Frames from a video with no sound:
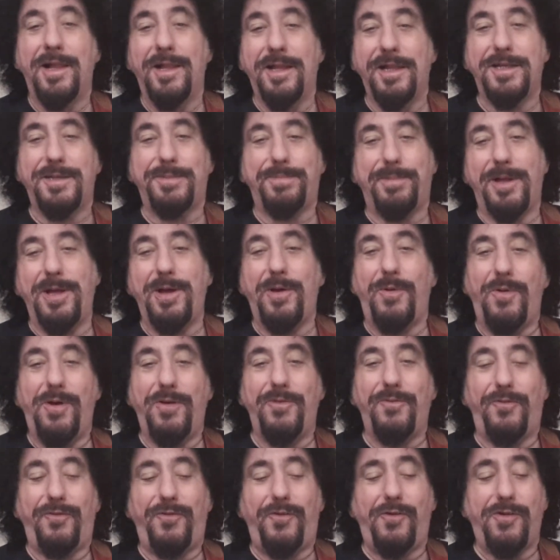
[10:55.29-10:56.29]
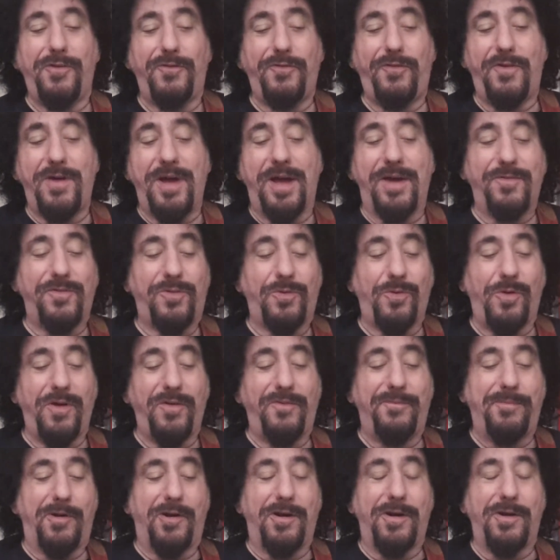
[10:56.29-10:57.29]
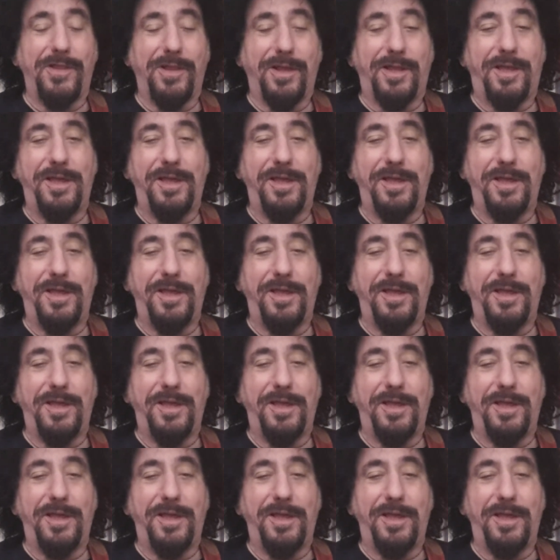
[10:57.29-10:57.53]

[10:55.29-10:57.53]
let's play a 1-4-5 12 bar in the